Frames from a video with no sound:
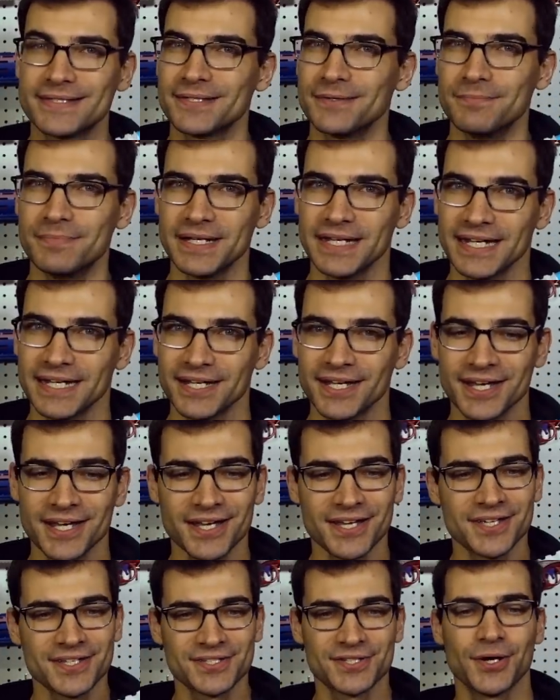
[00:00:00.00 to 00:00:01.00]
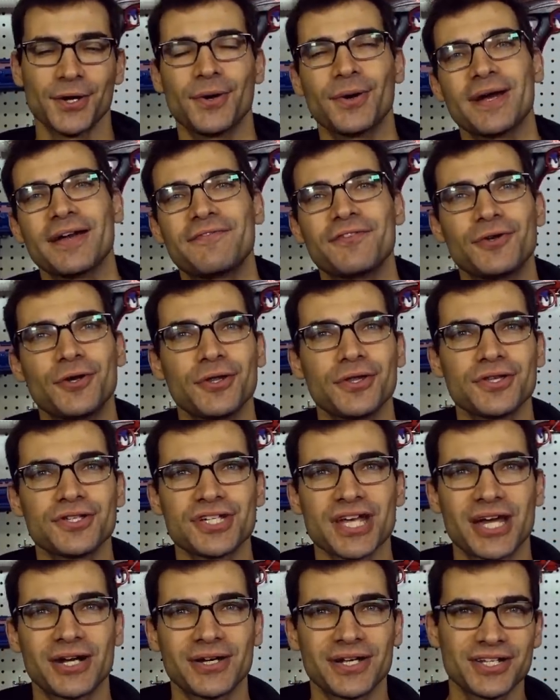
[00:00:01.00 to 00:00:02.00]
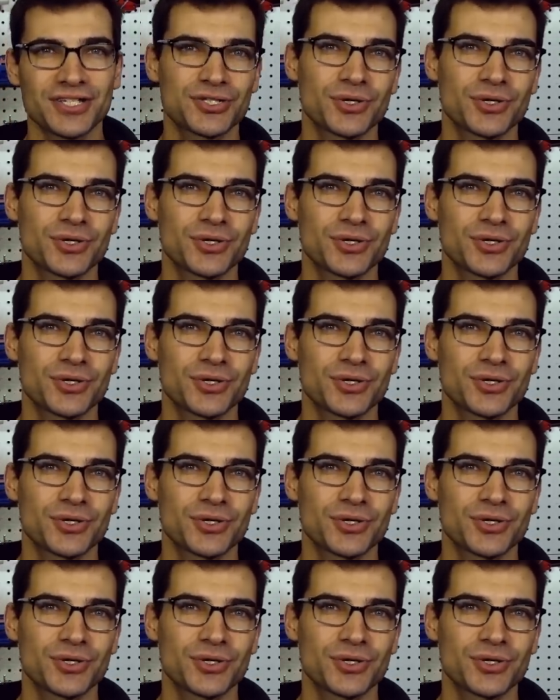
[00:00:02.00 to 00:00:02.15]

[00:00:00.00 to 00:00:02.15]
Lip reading: to be. So if you're new to the channel and